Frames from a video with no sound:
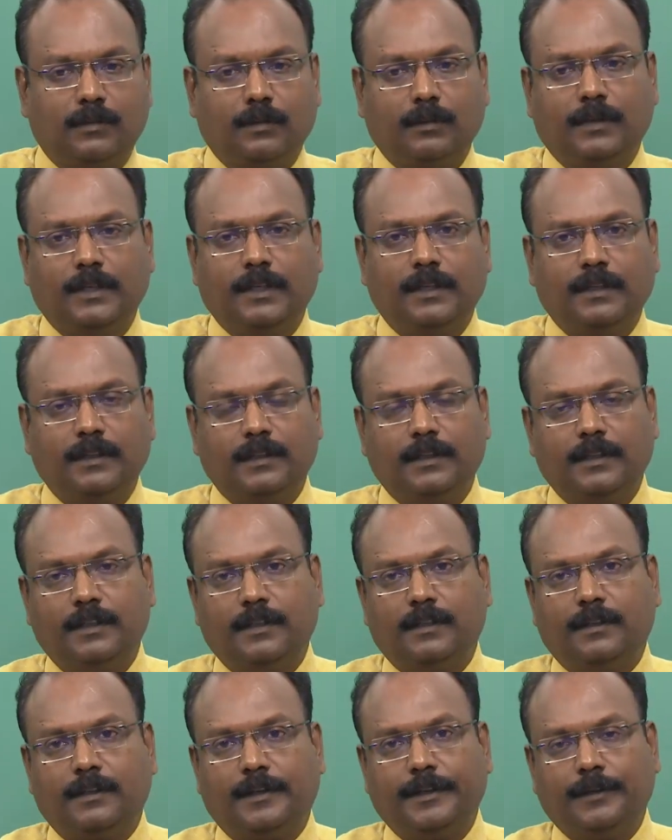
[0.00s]
So,
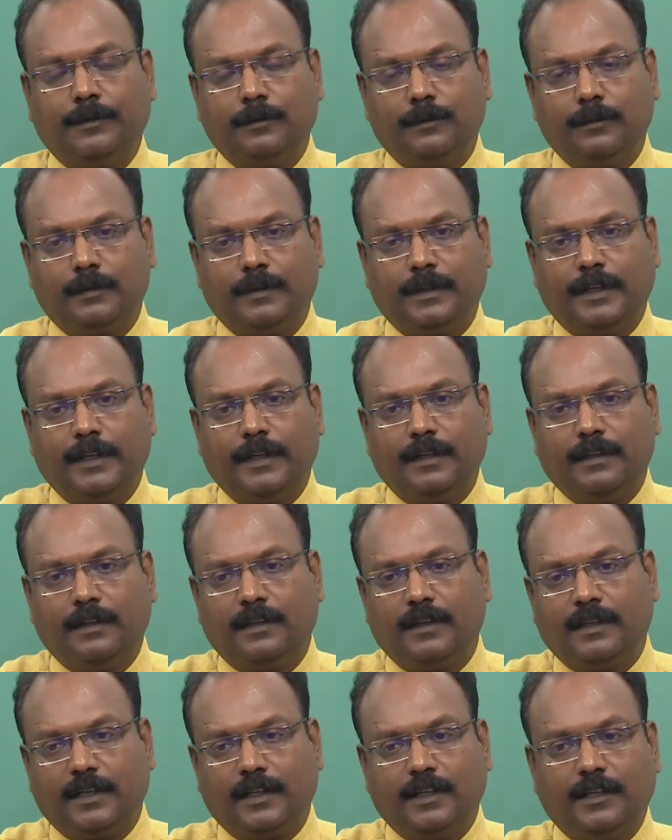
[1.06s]
they try to create
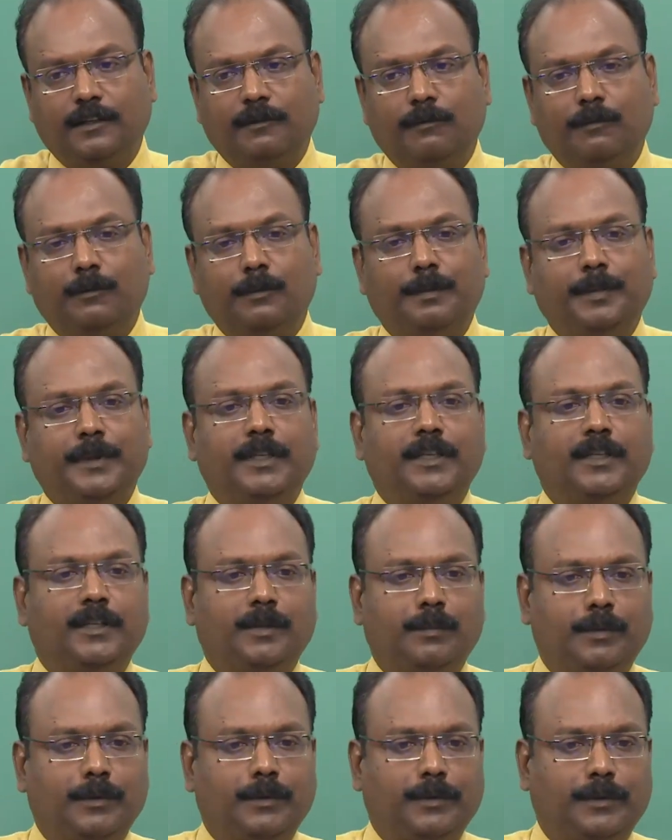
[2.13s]
negative opinion
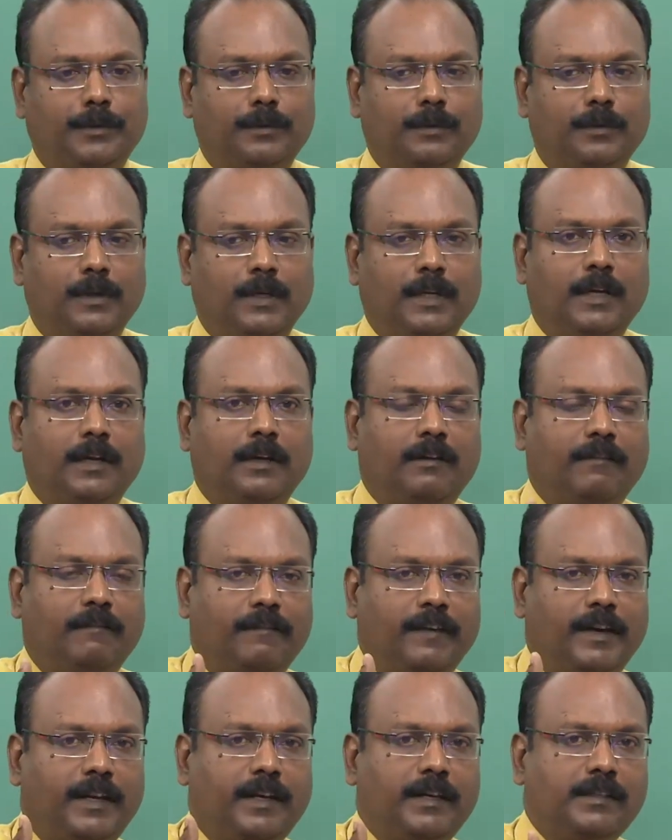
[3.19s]
about you.
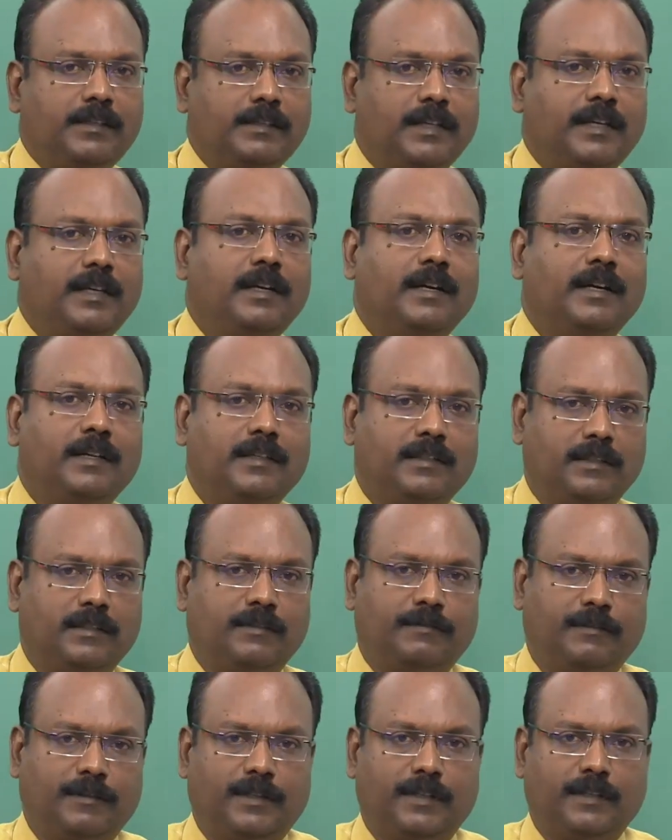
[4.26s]
Wearing sunglasses,
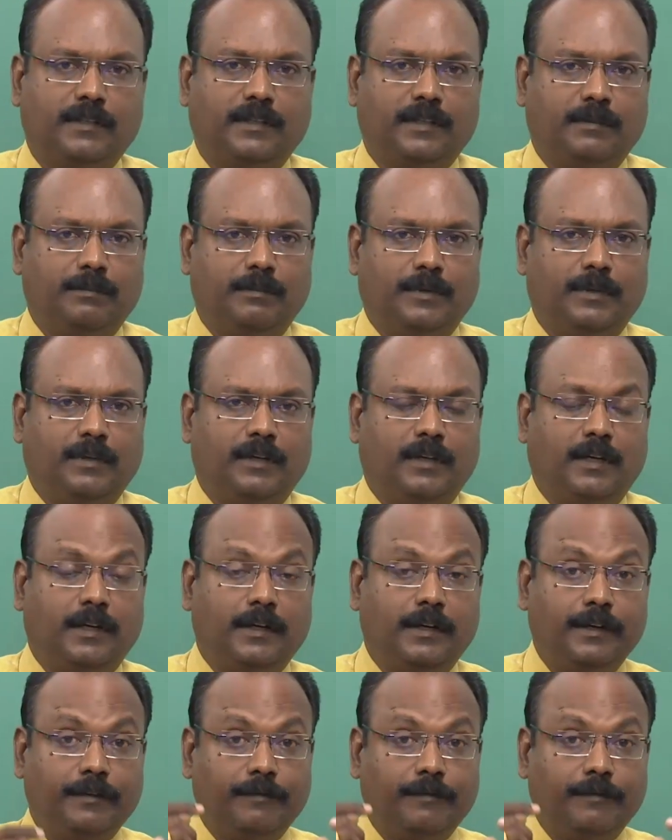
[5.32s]
for example, and